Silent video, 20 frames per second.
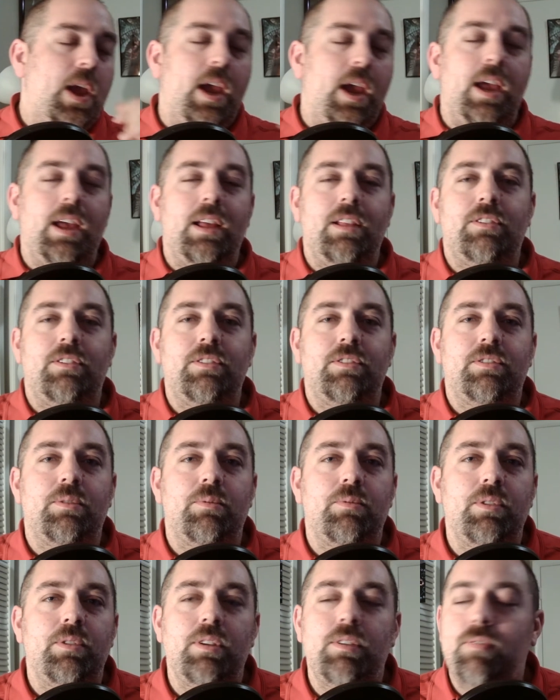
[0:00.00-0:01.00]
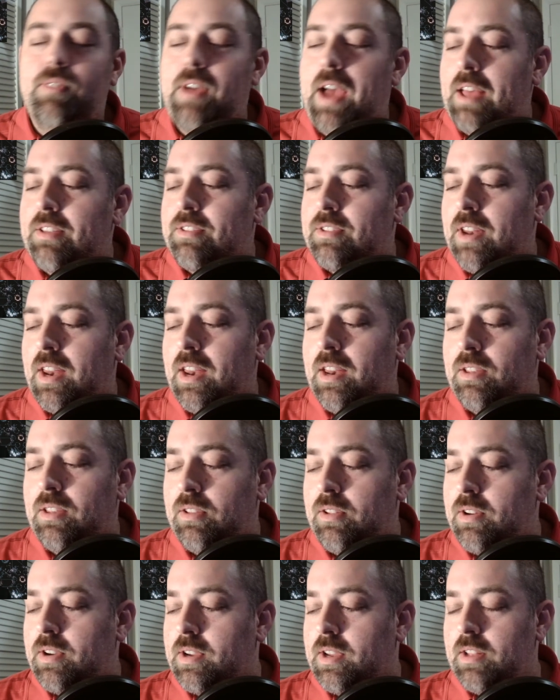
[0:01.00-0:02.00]
And it's just a really fascinating
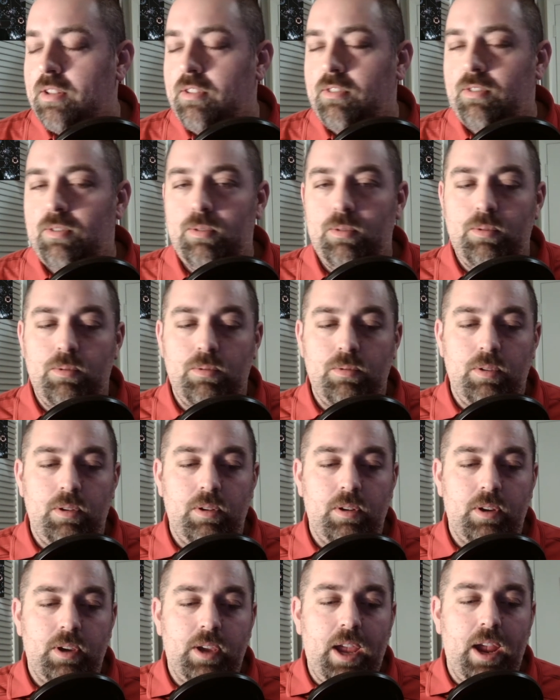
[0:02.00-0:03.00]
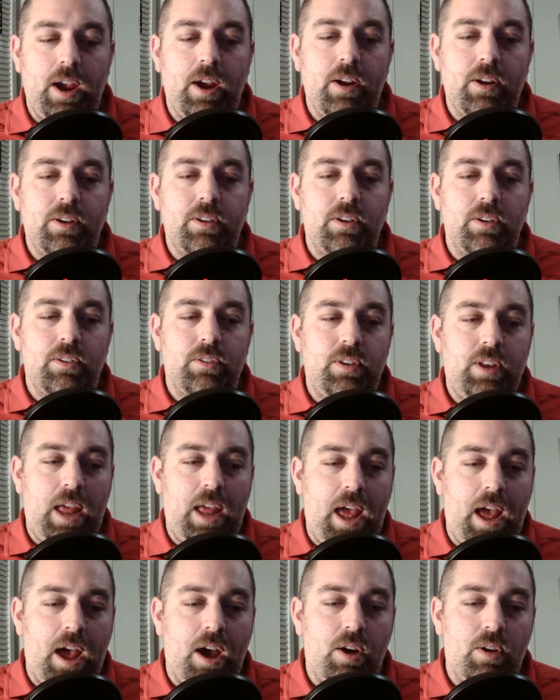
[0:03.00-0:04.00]
look into characters and
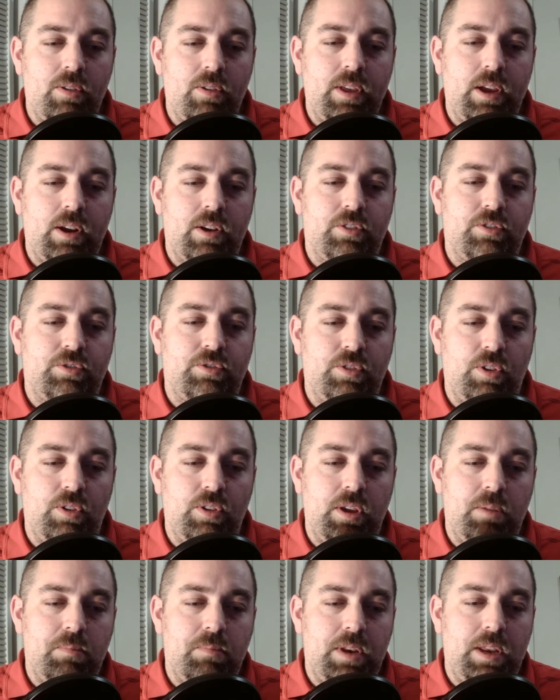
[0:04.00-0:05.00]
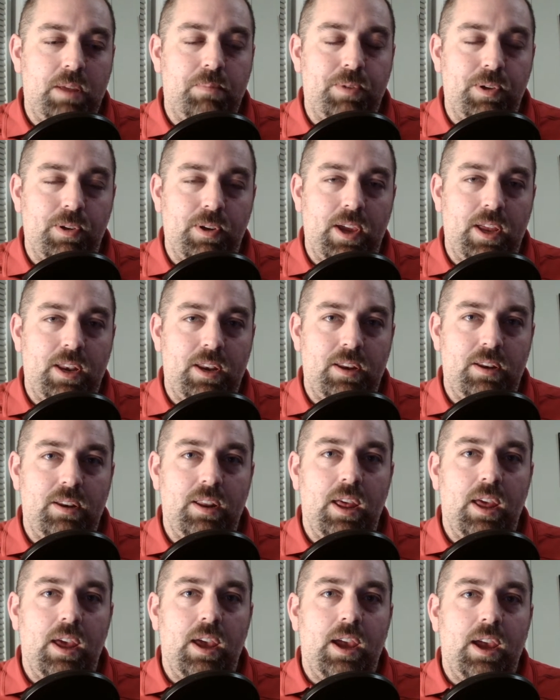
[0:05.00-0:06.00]
how they are slowly manipulated
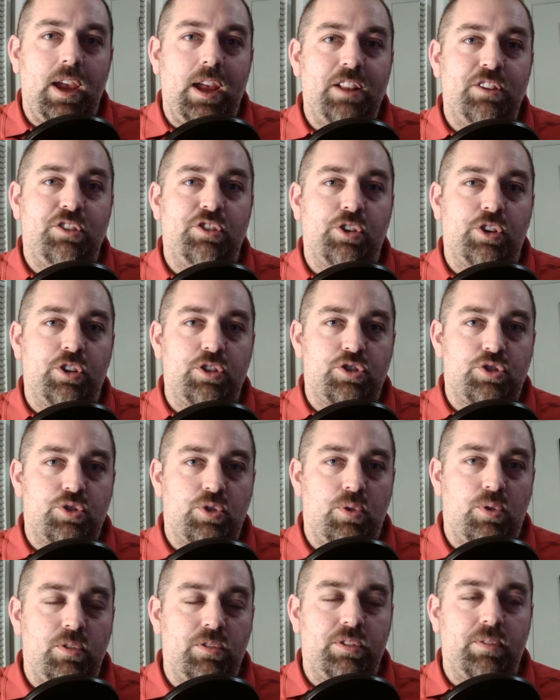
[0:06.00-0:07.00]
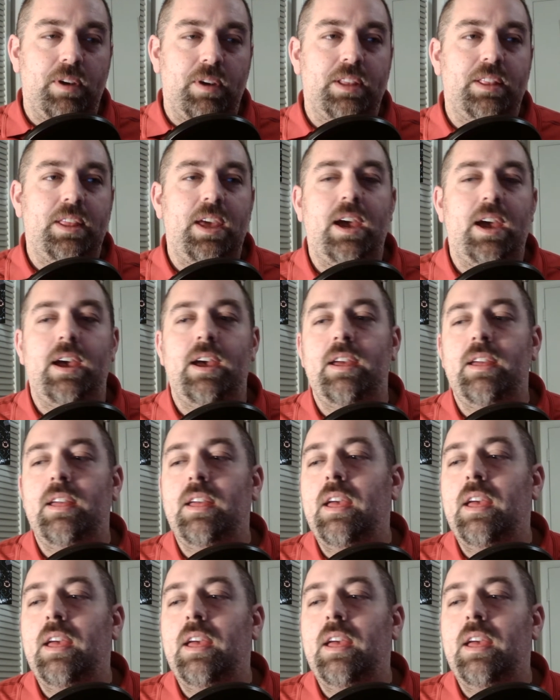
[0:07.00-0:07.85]
into control and stuff like that.